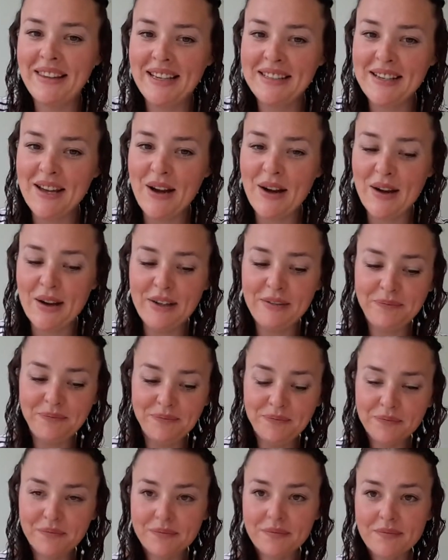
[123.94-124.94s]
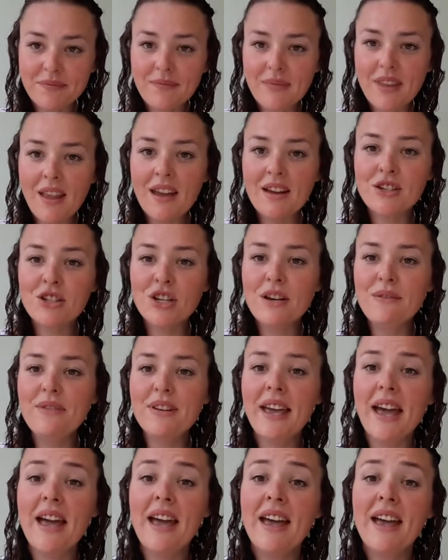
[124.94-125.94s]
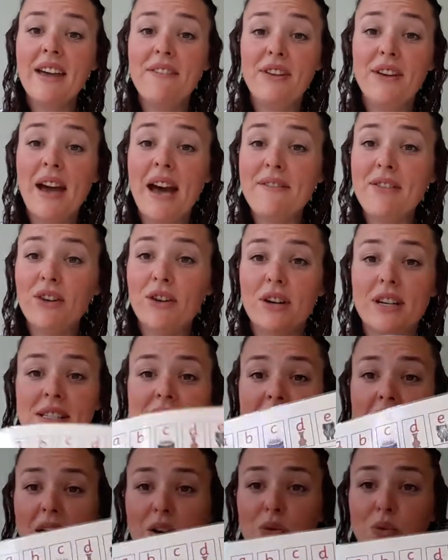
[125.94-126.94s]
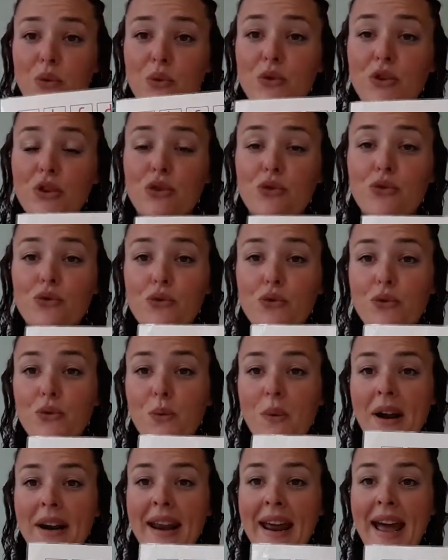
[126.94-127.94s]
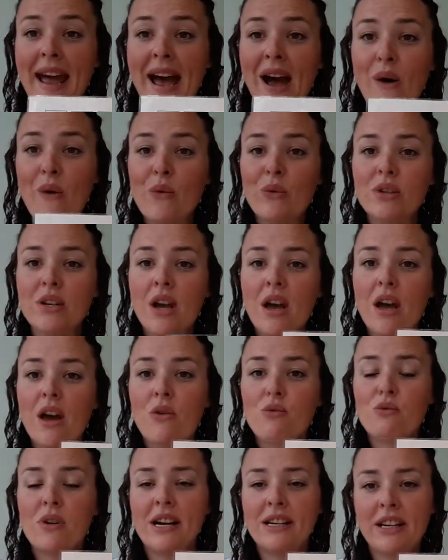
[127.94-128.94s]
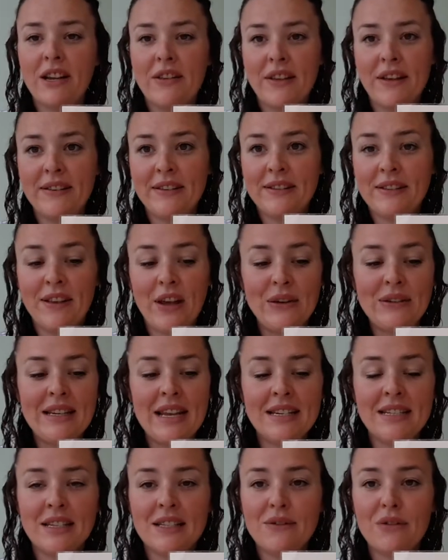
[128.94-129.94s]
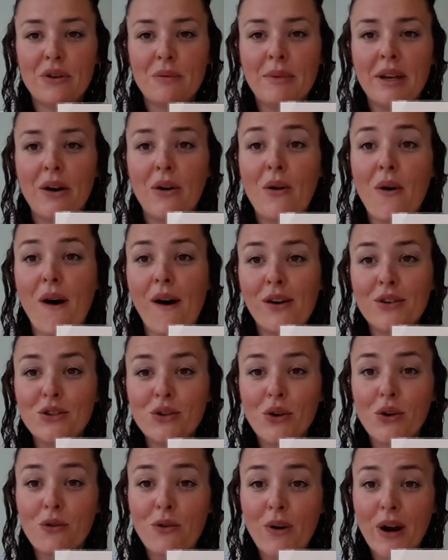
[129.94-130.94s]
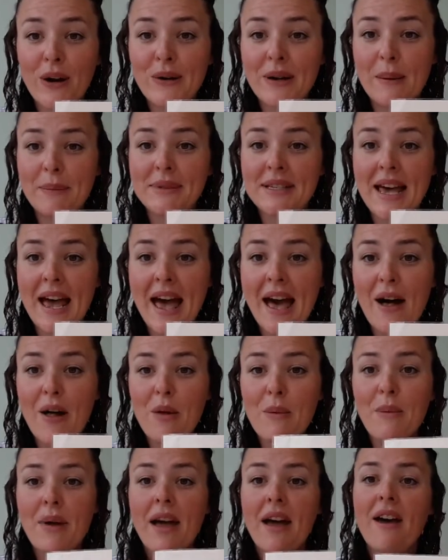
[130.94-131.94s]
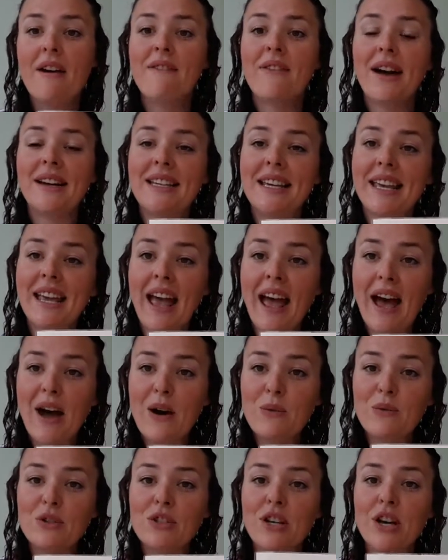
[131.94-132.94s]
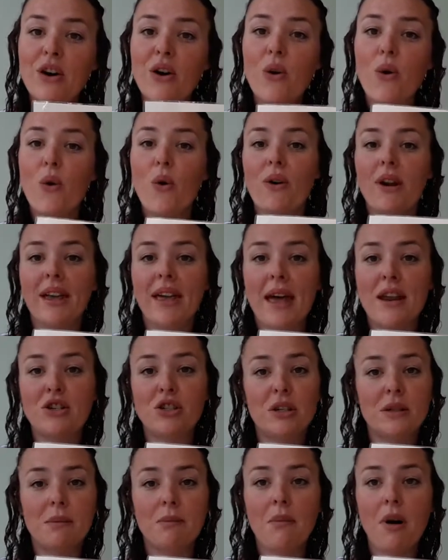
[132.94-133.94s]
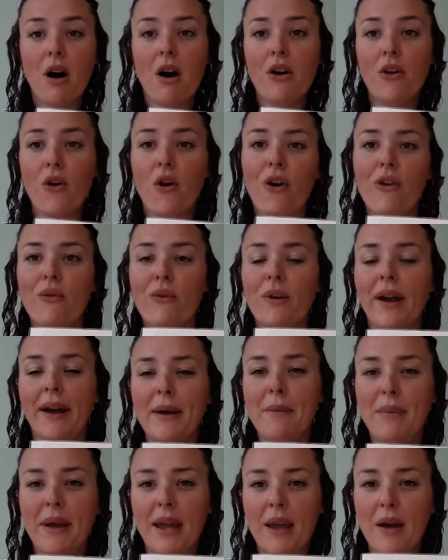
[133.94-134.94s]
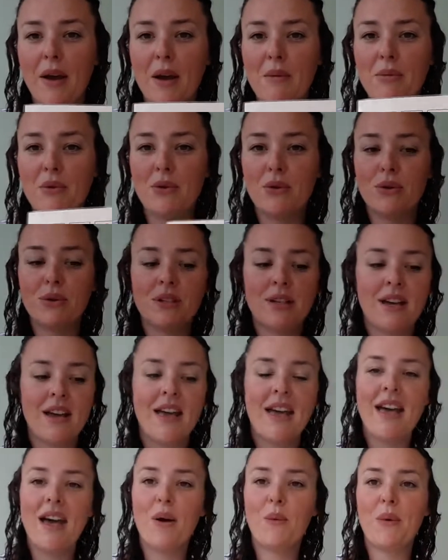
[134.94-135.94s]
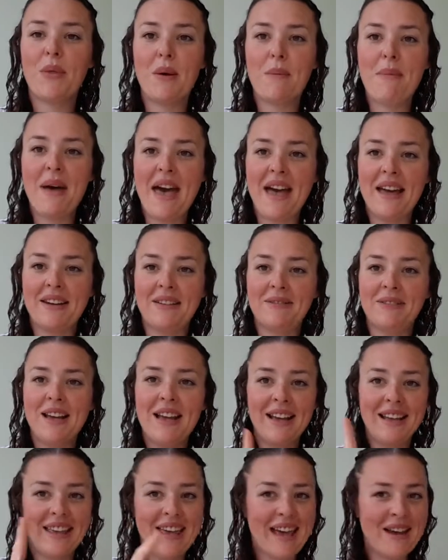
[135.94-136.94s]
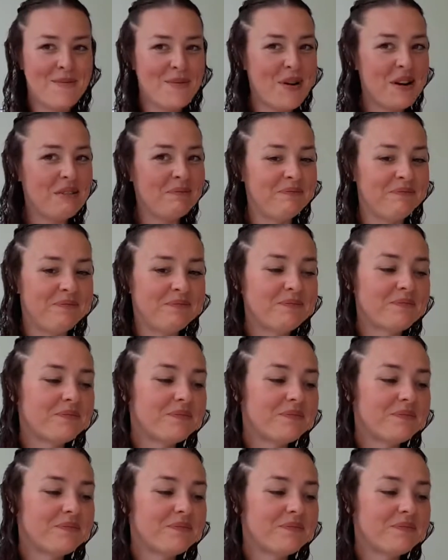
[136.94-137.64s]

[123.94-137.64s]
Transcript: these at home. Don't forget, if you haven't got a sound wall, just draw one out, write down those letters for me, or ask your grown-up to help. Find a counter, or again, just mark off like a bingo board with a pen. Game 1.